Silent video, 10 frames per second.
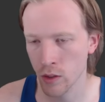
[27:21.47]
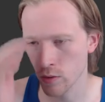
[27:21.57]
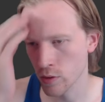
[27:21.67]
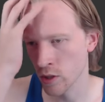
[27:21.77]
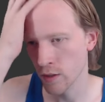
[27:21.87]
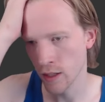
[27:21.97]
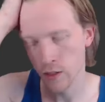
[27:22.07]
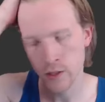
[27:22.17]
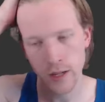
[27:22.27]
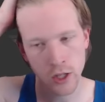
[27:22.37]
return the
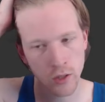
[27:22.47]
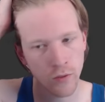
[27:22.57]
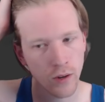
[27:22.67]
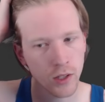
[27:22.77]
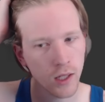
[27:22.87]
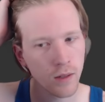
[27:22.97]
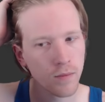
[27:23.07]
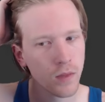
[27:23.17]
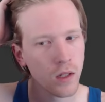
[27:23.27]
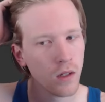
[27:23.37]
intersection for everything.
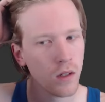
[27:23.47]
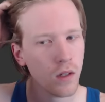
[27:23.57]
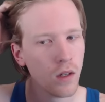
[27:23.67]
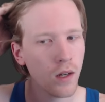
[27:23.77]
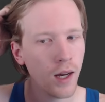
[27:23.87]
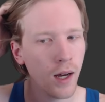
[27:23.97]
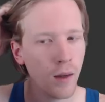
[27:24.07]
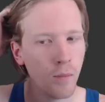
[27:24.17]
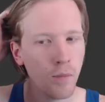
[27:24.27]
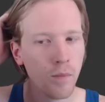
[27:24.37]

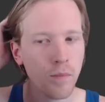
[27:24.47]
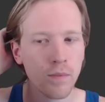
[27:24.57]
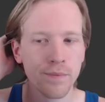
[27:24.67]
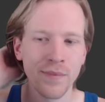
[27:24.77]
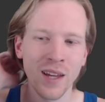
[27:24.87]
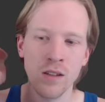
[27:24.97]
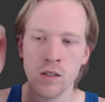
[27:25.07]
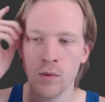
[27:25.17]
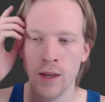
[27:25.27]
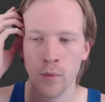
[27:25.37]

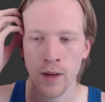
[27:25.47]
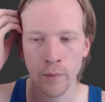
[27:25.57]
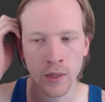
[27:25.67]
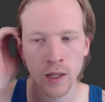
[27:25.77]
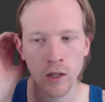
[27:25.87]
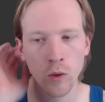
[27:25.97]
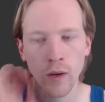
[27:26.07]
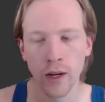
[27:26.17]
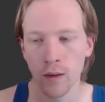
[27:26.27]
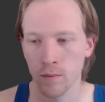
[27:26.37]
We have a problem here
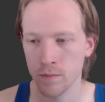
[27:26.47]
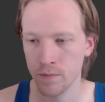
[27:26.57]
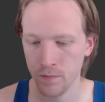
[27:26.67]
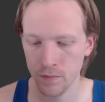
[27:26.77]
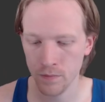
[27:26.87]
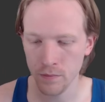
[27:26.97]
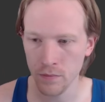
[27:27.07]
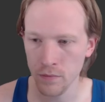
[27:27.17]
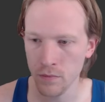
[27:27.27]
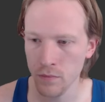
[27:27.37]
where
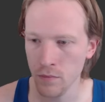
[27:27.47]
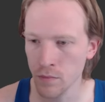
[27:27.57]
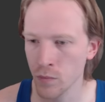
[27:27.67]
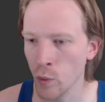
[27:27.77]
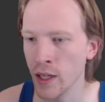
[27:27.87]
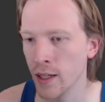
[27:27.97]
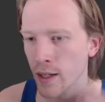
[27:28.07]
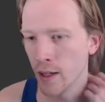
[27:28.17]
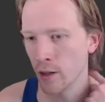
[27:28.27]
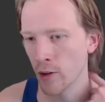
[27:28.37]
we need
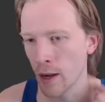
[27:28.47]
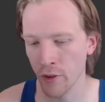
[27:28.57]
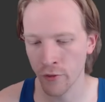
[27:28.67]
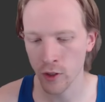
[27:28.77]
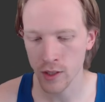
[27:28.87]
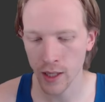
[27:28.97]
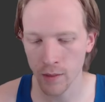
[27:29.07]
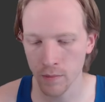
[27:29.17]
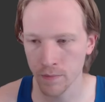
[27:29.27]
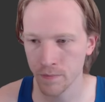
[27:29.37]
to grab the first item.